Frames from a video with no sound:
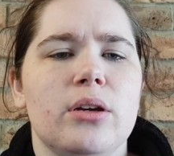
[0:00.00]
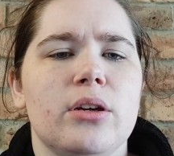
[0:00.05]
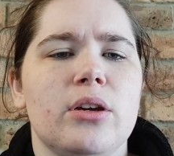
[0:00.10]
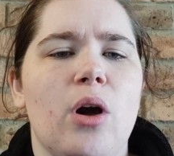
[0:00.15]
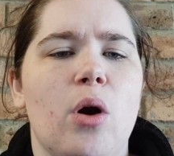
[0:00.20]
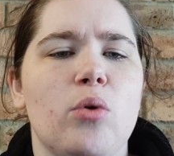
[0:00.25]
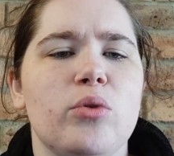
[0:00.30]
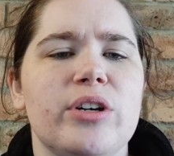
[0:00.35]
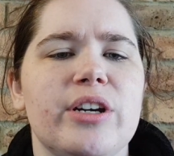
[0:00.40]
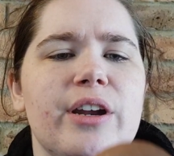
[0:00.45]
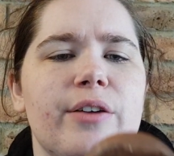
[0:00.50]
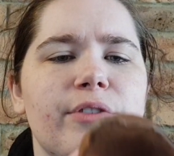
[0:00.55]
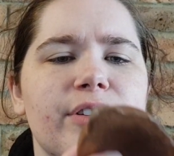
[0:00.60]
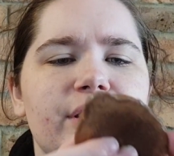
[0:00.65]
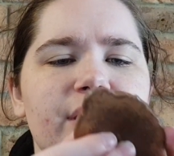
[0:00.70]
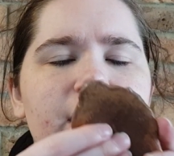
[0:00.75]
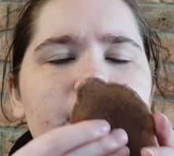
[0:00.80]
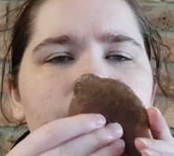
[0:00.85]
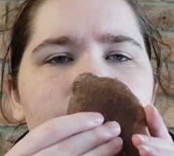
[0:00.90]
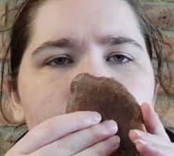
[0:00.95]
gold and
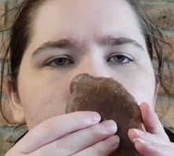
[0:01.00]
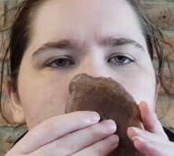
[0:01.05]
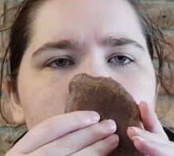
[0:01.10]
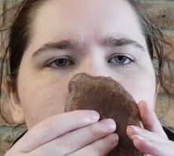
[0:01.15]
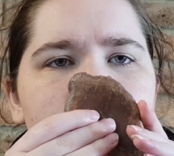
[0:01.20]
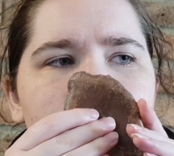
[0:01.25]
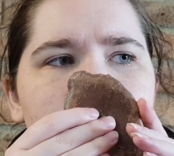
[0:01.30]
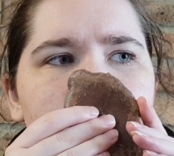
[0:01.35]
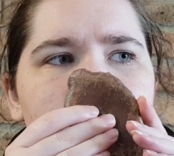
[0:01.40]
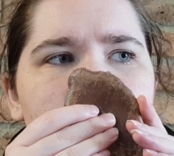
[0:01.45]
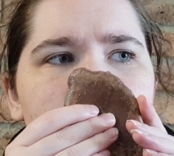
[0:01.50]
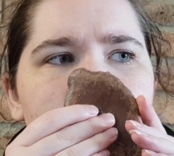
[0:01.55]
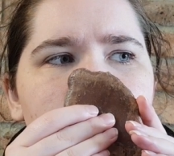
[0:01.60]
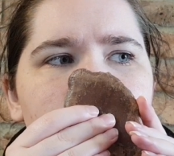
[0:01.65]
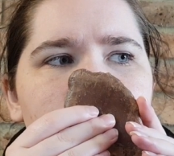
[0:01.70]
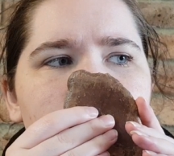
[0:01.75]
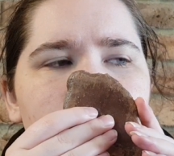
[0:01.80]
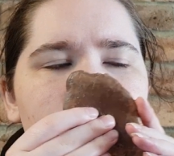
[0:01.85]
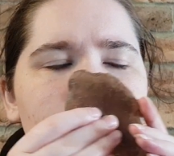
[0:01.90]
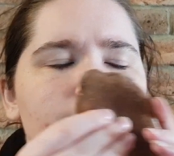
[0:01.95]
everything.
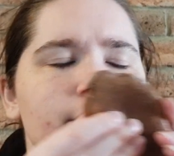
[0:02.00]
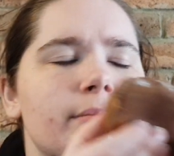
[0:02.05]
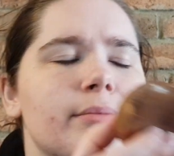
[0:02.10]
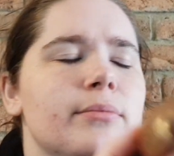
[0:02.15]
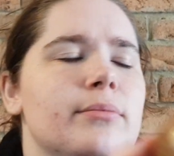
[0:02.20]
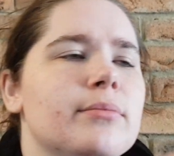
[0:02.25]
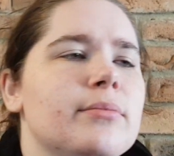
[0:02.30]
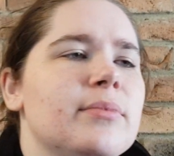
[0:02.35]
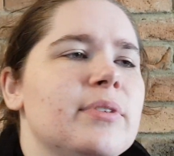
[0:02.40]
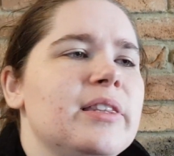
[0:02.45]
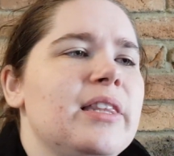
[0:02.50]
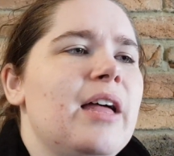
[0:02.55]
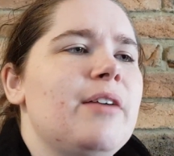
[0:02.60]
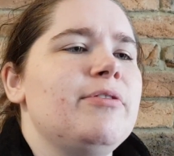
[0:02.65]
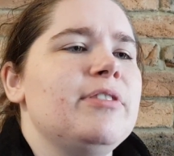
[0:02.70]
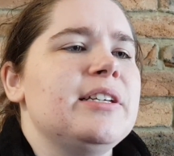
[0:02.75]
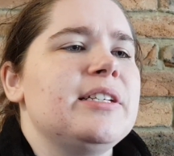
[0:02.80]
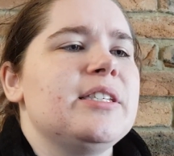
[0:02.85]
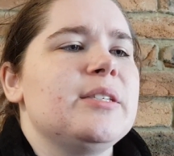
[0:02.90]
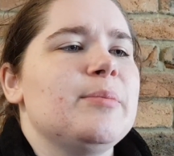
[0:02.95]
Mm,
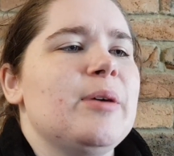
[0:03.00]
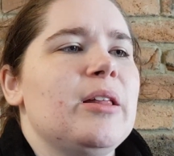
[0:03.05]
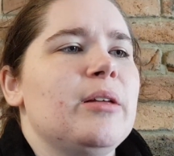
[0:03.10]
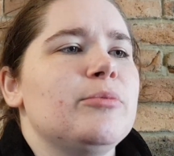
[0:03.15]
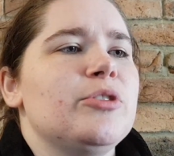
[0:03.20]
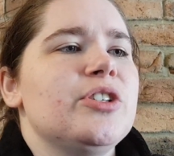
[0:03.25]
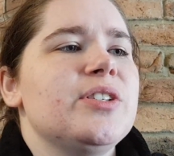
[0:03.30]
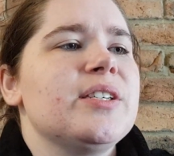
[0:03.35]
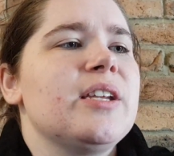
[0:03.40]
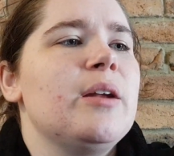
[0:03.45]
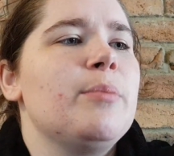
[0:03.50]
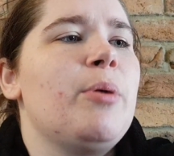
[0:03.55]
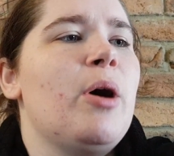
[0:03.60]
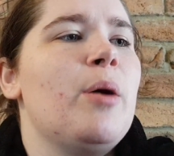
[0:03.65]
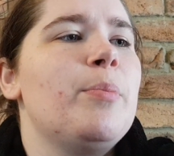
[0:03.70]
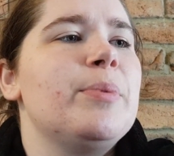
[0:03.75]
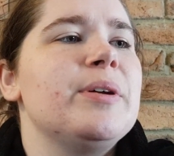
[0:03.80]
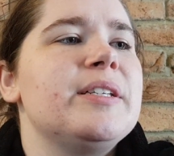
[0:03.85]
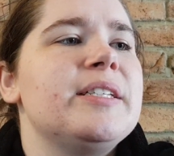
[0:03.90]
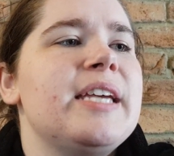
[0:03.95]
lovely smell. I'm just going to
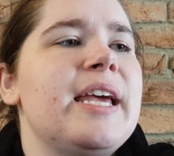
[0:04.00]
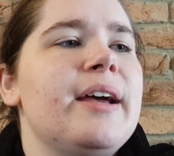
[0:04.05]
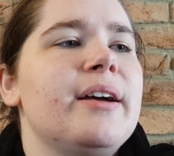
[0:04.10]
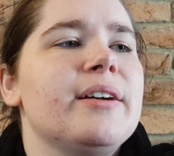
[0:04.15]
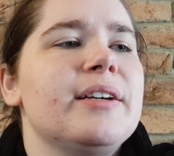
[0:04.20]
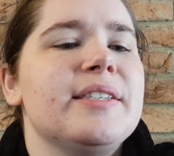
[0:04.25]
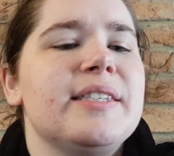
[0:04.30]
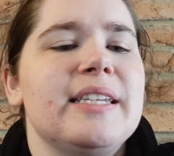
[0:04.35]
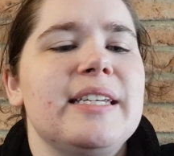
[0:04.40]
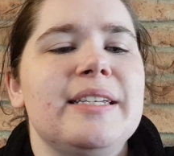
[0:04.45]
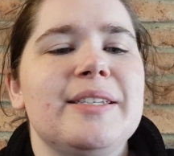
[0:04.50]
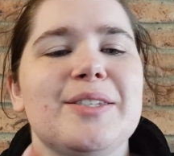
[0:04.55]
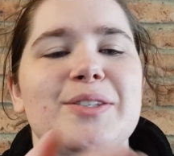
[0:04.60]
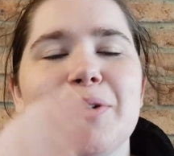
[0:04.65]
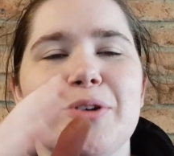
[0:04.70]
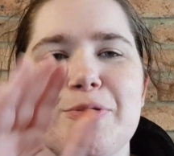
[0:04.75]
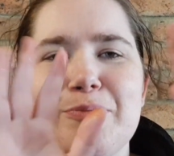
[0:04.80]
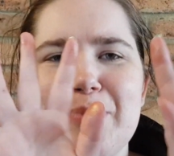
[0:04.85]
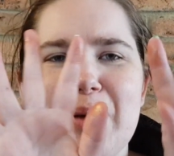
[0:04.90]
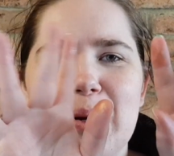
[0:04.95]
pop it down because it is
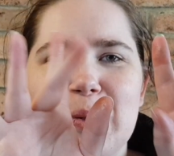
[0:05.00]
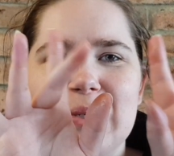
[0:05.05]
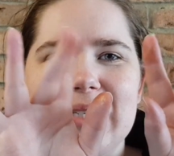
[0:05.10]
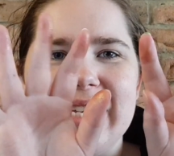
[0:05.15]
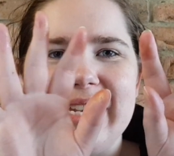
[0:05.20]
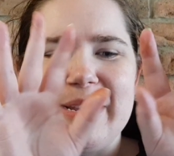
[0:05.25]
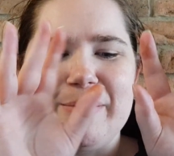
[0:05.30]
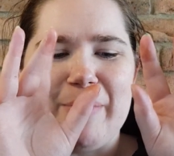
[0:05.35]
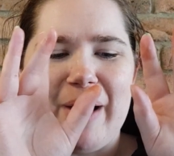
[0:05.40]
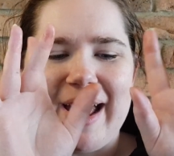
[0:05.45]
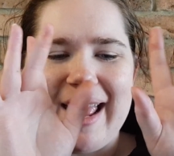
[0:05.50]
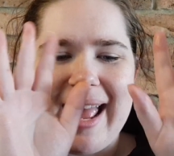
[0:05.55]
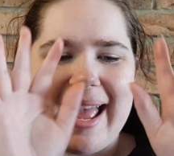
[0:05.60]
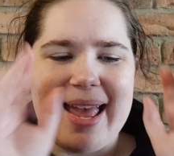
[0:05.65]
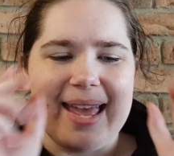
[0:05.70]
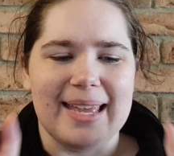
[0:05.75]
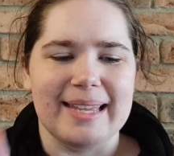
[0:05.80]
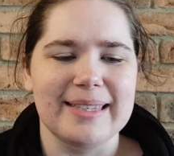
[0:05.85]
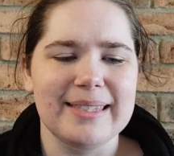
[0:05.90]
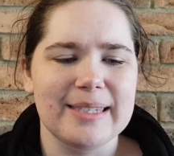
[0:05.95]
sort of melting in my
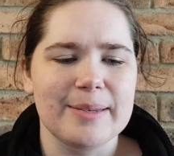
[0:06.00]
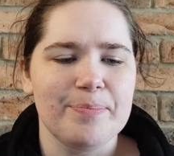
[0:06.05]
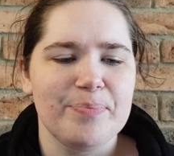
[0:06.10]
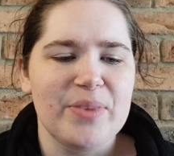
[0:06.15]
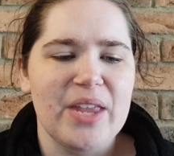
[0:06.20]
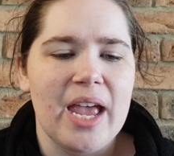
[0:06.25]
hands.